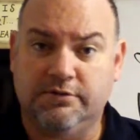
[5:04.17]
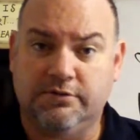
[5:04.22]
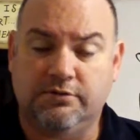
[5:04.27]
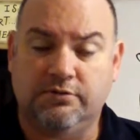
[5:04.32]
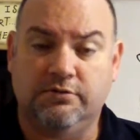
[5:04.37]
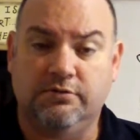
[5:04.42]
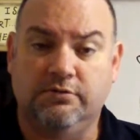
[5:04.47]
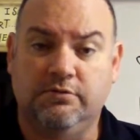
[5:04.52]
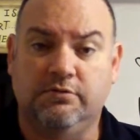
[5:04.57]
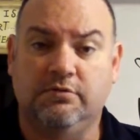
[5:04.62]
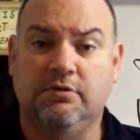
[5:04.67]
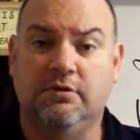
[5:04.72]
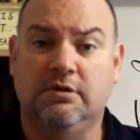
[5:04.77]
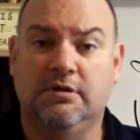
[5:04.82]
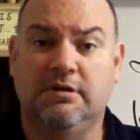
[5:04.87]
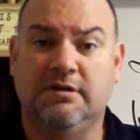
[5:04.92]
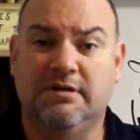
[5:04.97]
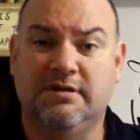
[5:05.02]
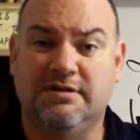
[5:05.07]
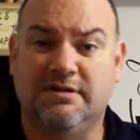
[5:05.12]
to
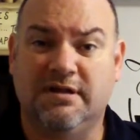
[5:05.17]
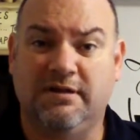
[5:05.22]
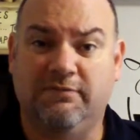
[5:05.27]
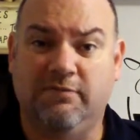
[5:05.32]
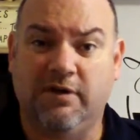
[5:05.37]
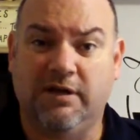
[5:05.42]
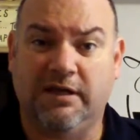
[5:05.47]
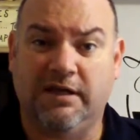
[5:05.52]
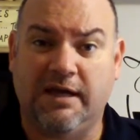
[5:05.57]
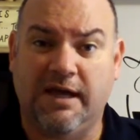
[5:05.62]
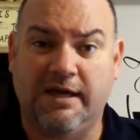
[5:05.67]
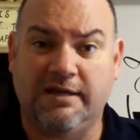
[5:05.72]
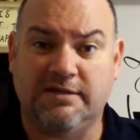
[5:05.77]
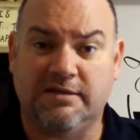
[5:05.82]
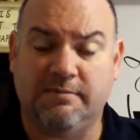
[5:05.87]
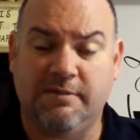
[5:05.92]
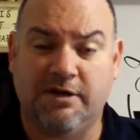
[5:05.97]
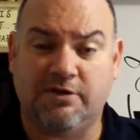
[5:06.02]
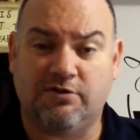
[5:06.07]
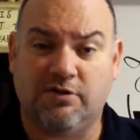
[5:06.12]
see if we can gain
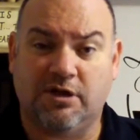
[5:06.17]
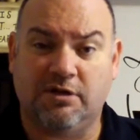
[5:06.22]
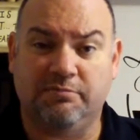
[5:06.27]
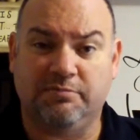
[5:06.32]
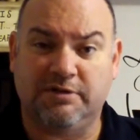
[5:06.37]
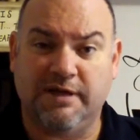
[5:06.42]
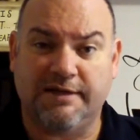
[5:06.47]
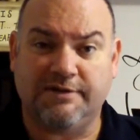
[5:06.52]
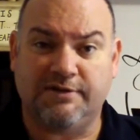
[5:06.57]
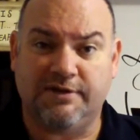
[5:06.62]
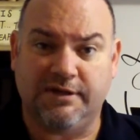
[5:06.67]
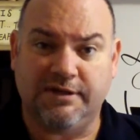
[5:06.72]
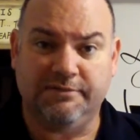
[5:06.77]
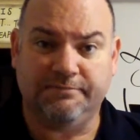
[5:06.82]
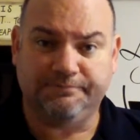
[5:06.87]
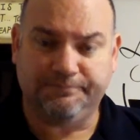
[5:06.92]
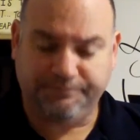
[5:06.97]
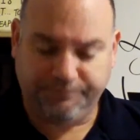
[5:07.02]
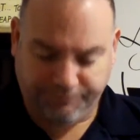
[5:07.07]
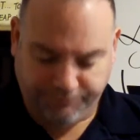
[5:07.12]
some extra complexity
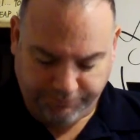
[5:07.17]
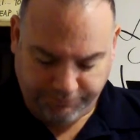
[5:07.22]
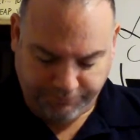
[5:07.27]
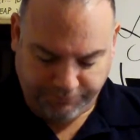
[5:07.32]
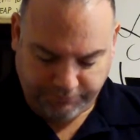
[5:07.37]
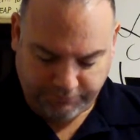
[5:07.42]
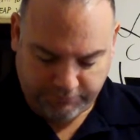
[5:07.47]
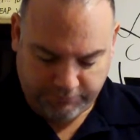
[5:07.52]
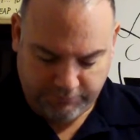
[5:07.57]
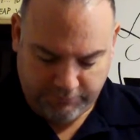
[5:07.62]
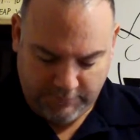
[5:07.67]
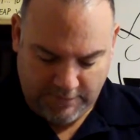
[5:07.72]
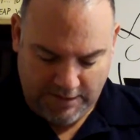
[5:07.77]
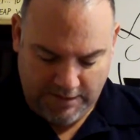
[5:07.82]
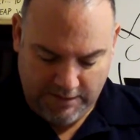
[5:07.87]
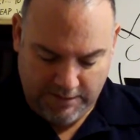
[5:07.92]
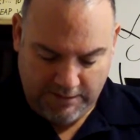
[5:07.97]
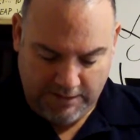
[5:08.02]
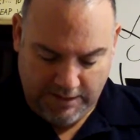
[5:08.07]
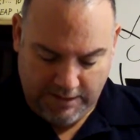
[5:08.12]

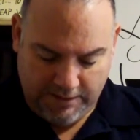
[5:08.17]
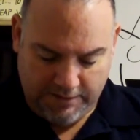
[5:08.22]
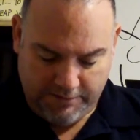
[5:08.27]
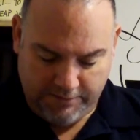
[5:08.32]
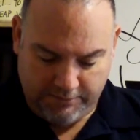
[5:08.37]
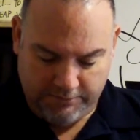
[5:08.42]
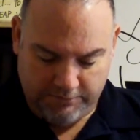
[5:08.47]
in there.